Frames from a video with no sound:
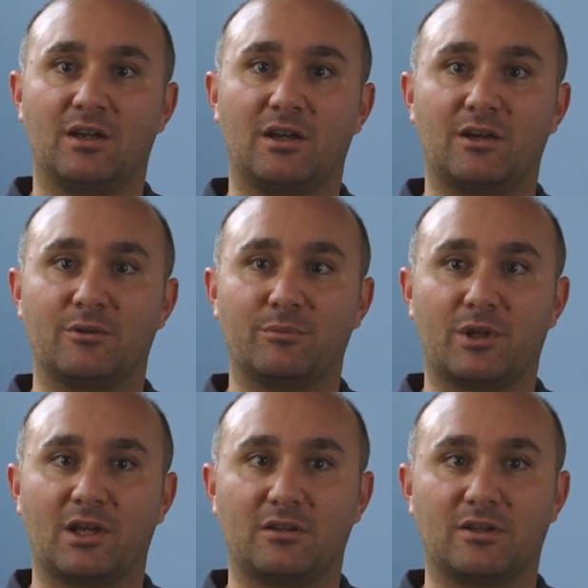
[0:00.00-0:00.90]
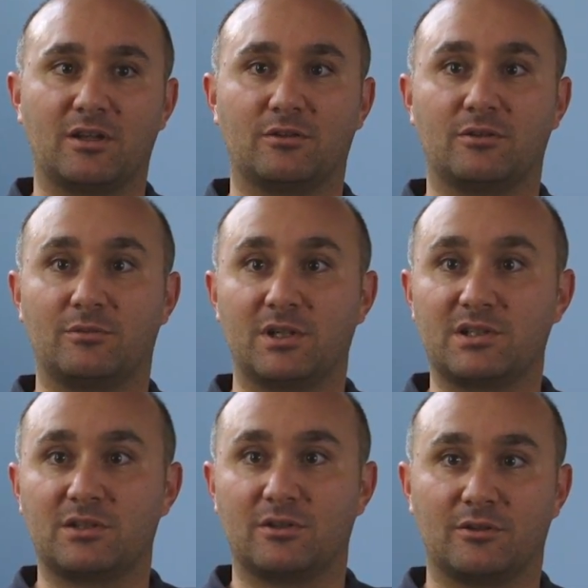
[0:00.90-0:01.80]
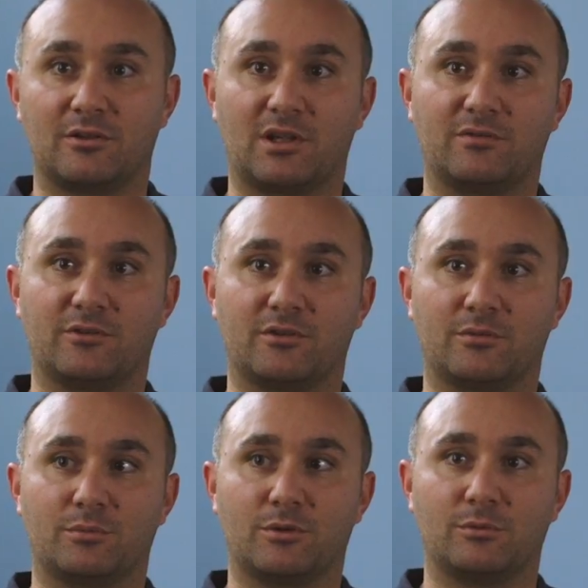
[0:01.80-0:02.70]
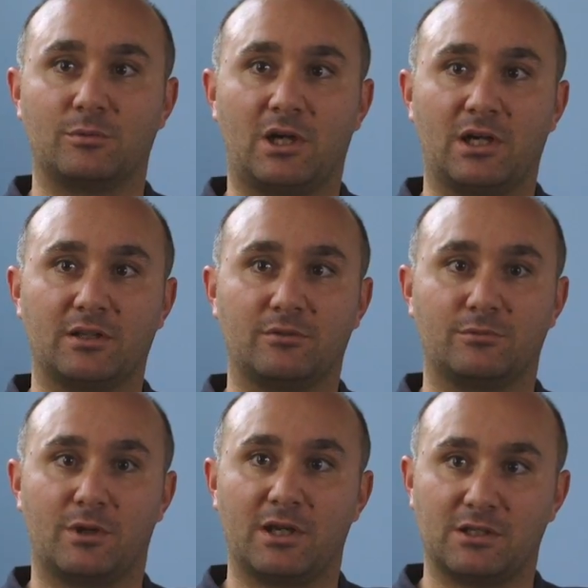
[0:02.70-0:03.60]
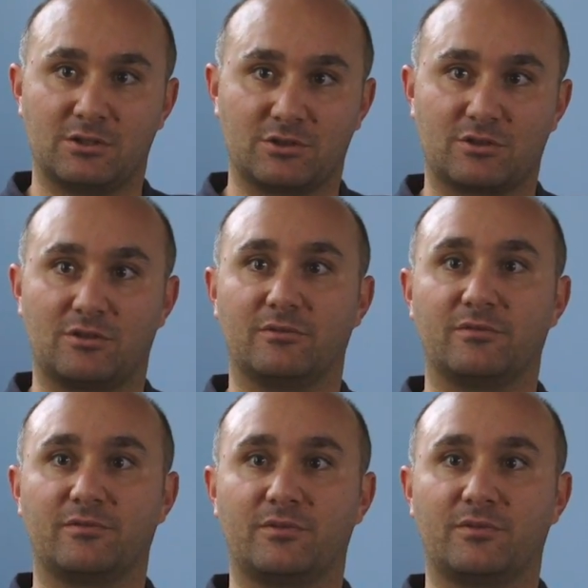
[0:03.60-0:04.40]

And on a racing yacht, you have a wide range of